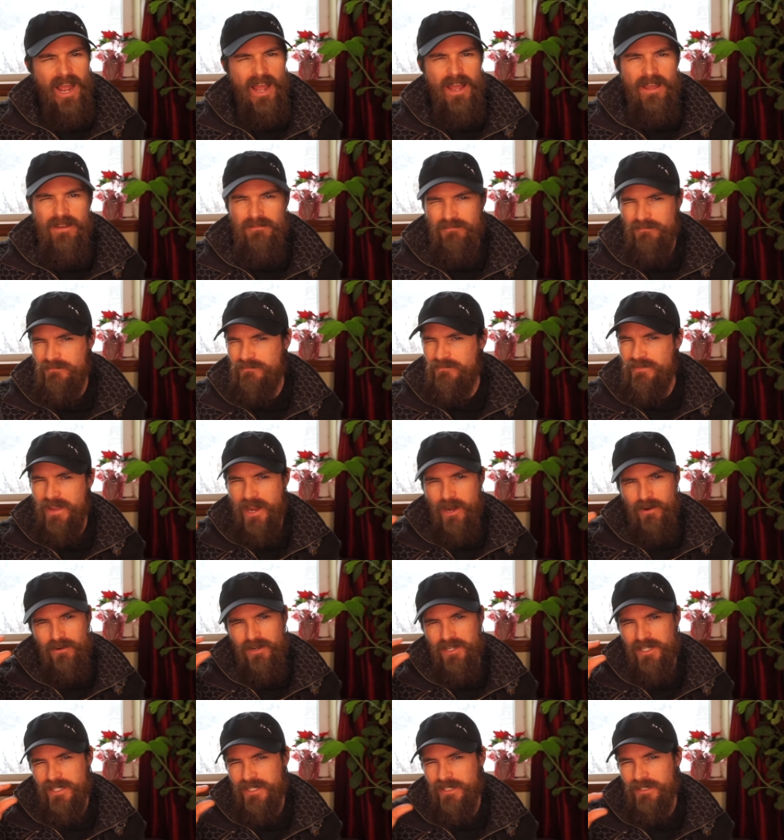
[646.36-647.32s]

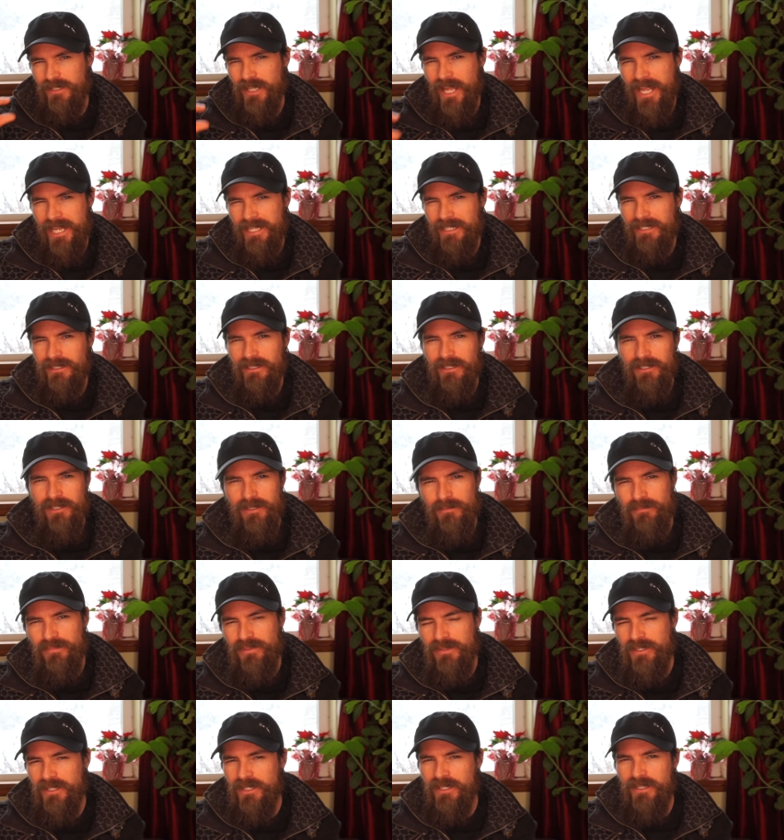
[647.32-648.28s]
Very slight
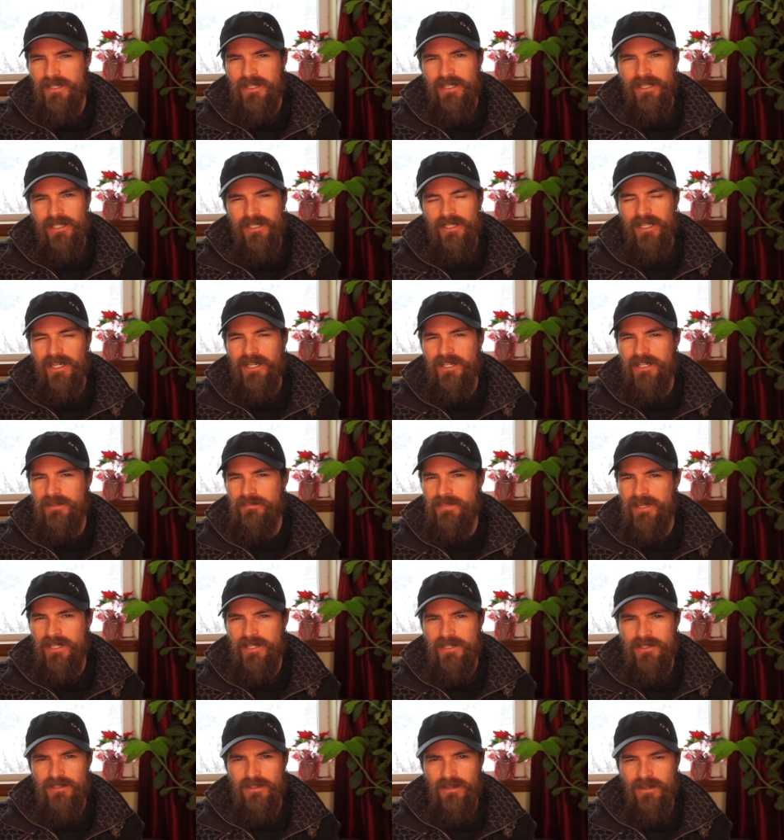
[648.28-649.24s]
limp, and it kind of
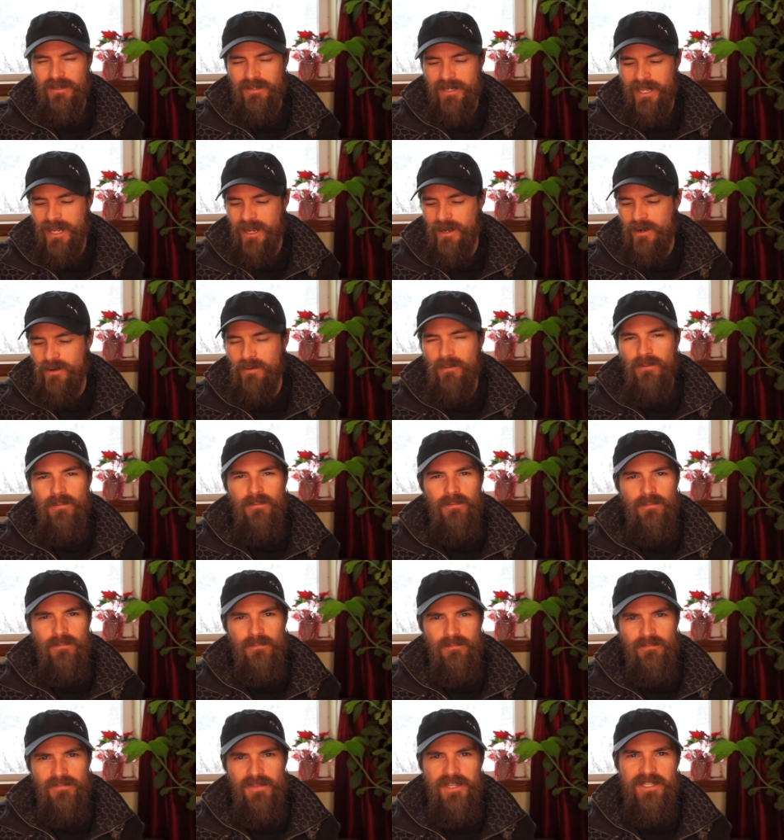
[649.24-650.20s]
depends on how
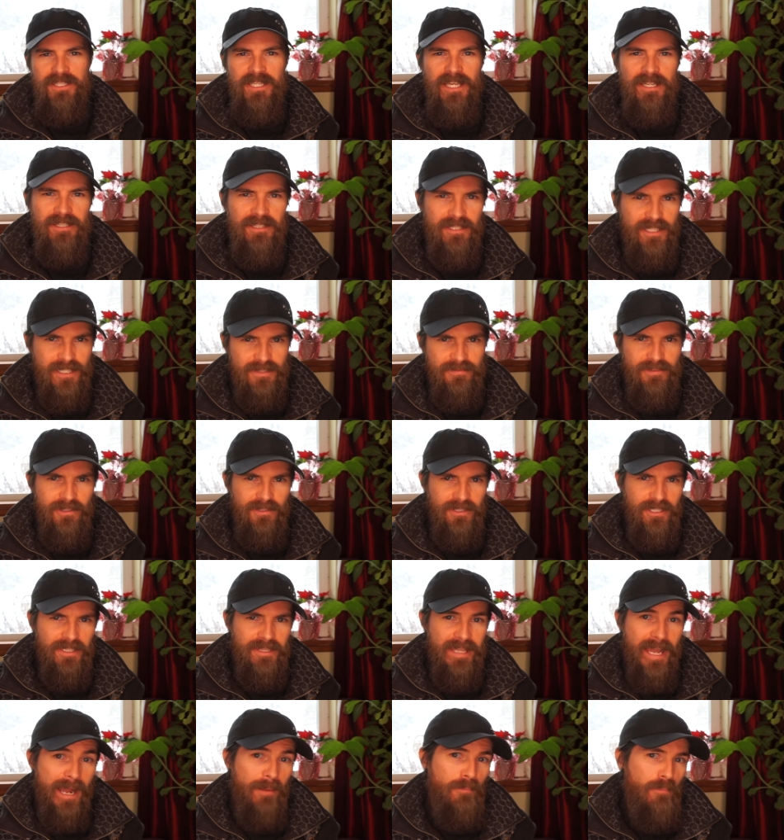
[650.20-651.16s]
the tendon is
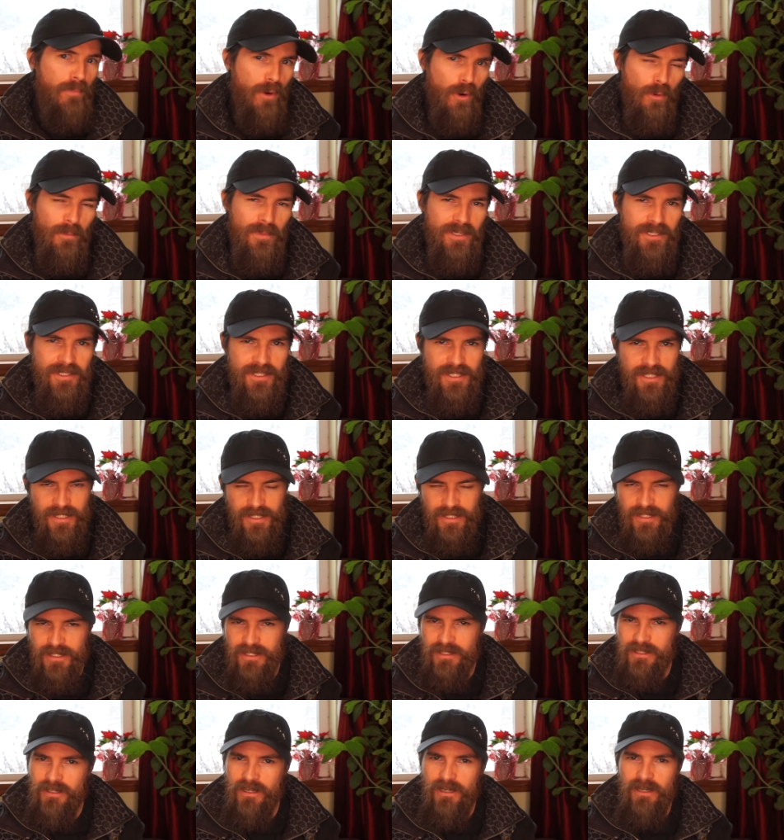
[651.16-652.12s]
feeling that moment.
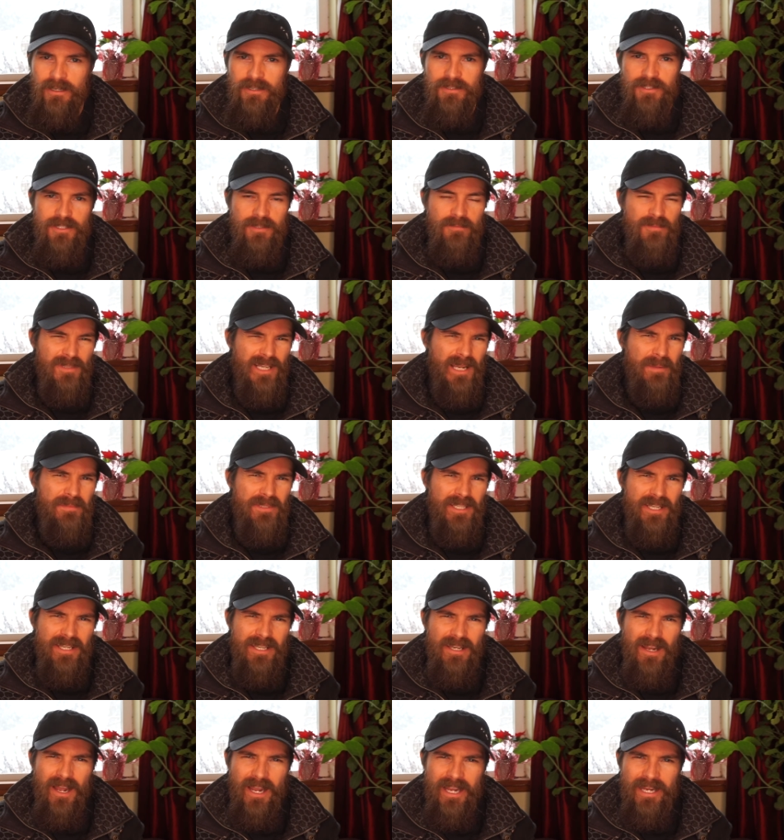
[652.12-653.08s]
Sometimes
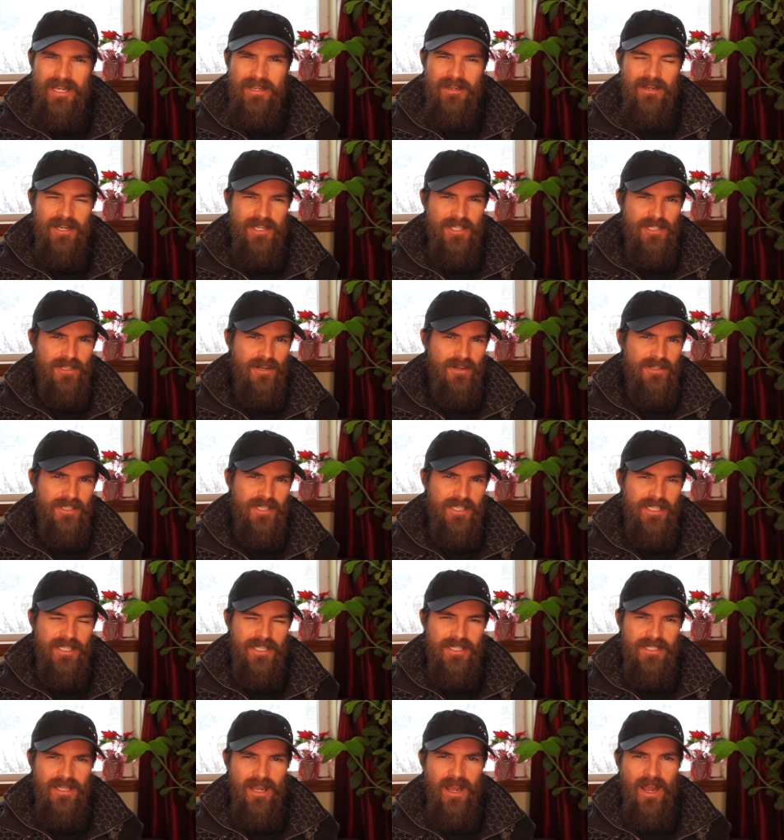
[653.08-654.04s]
at night I start to
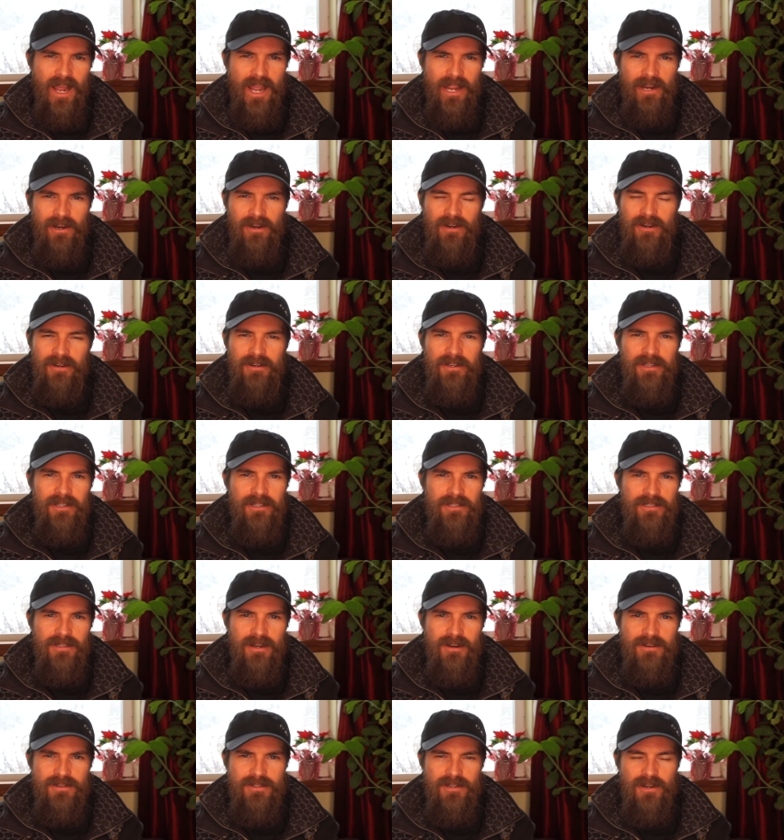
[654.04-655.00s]
get tired and it
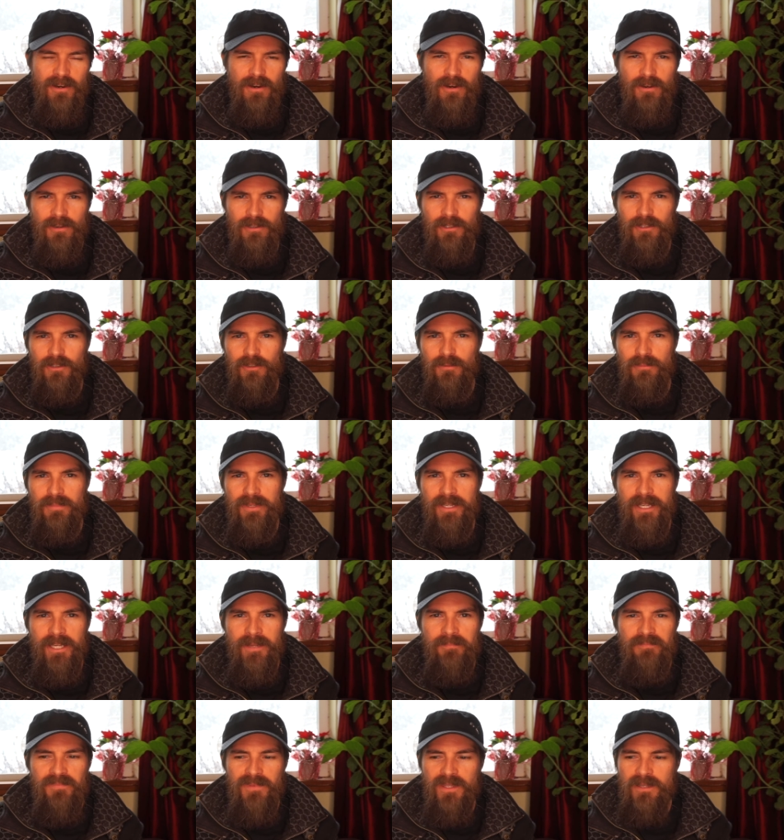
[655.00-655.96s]
starts to hurt a little
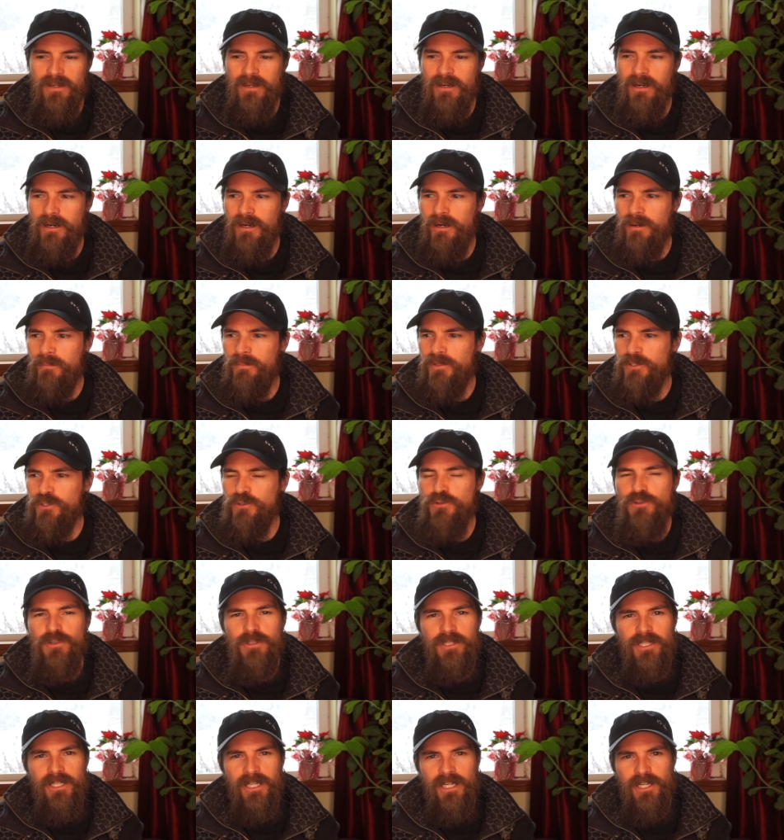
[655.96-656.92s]
bit, but
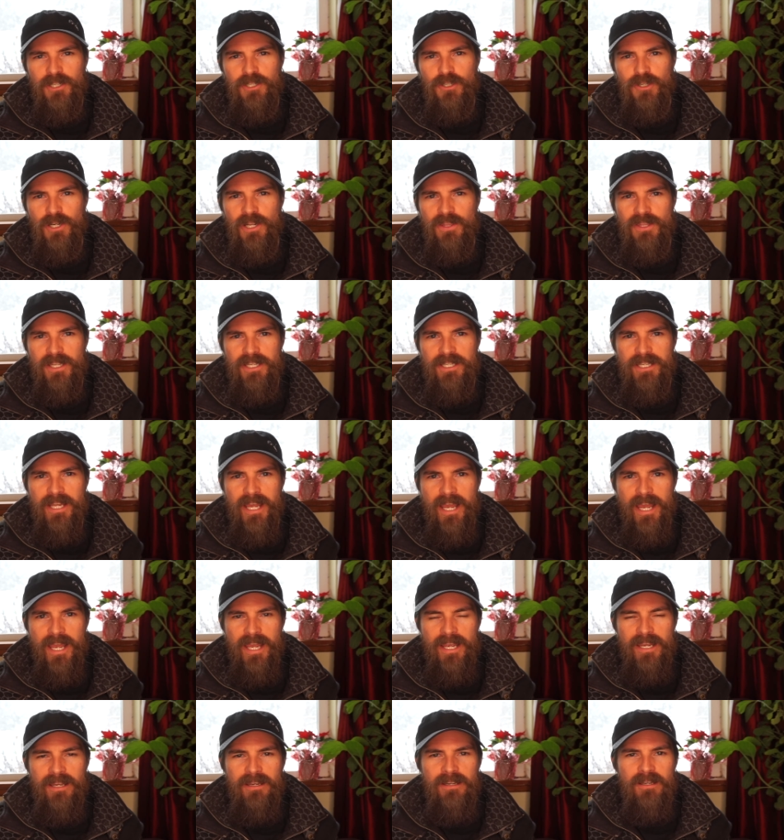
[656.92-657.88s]
usually kind of during the
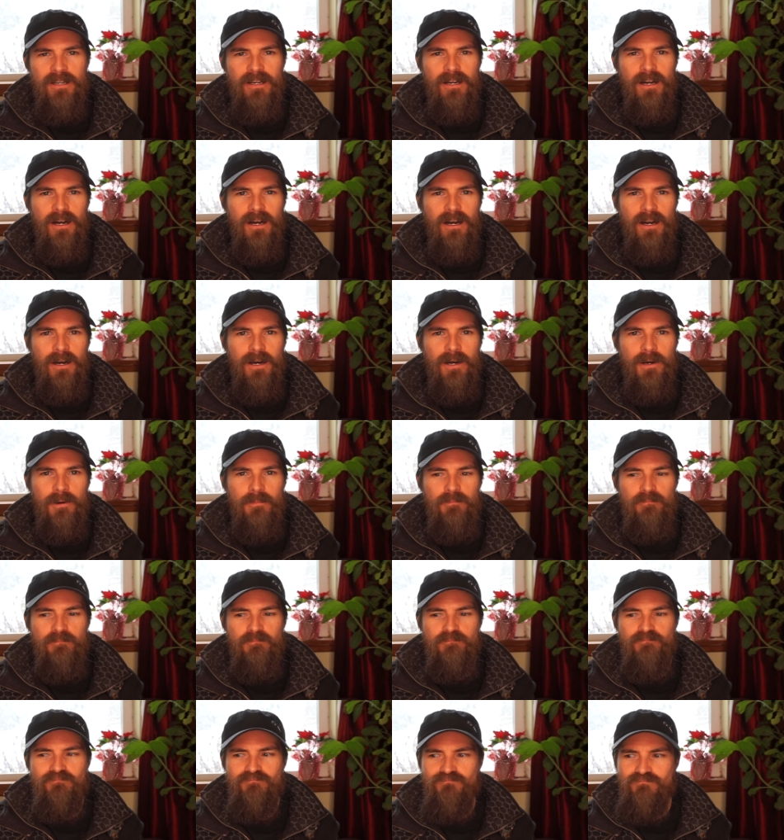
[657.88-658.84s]
day,
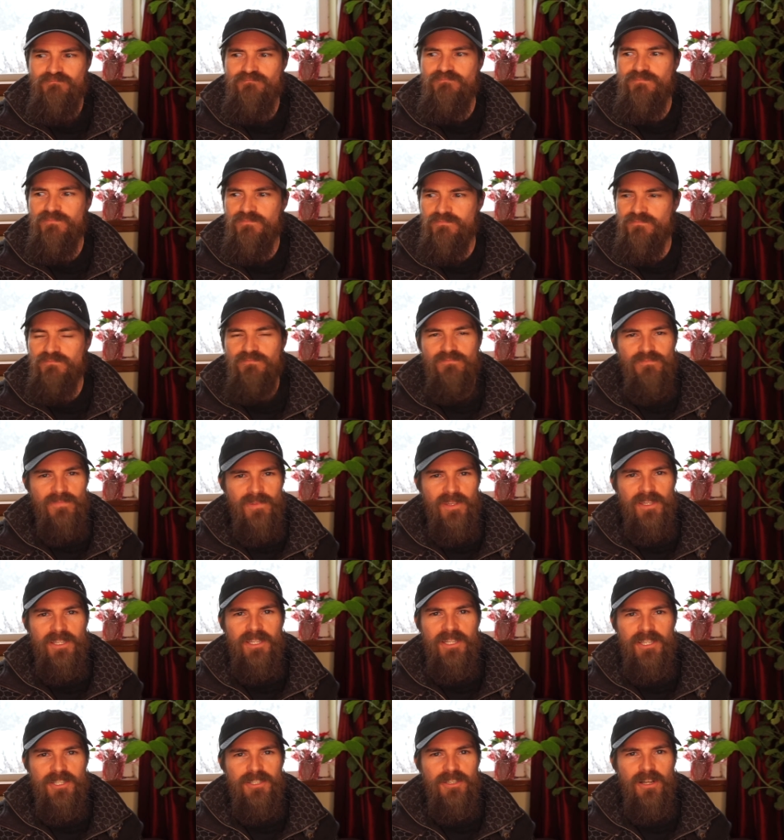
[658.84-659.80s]

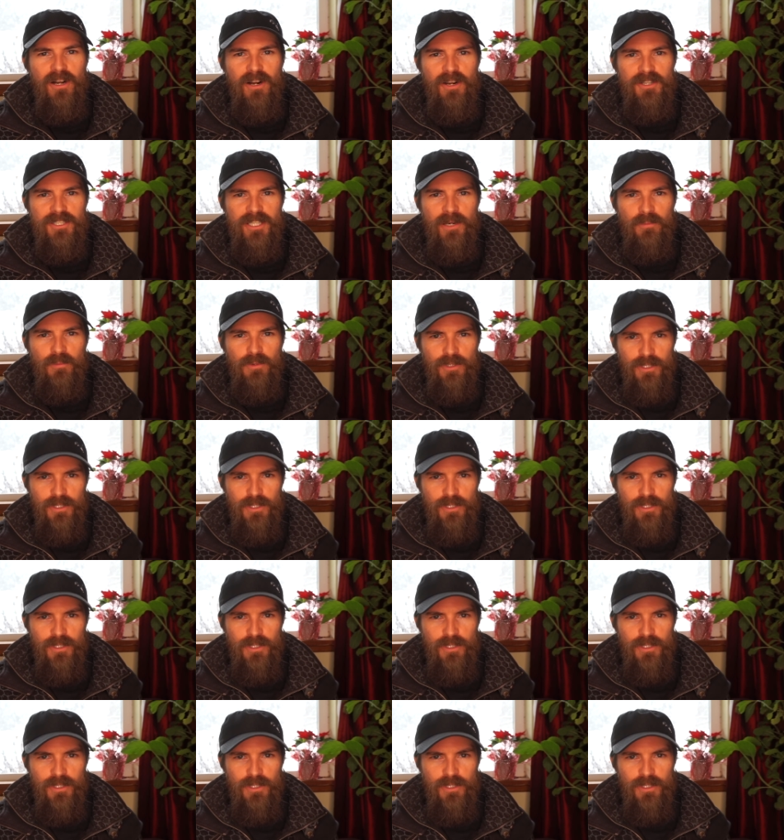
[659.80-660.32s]
and as long as I'm really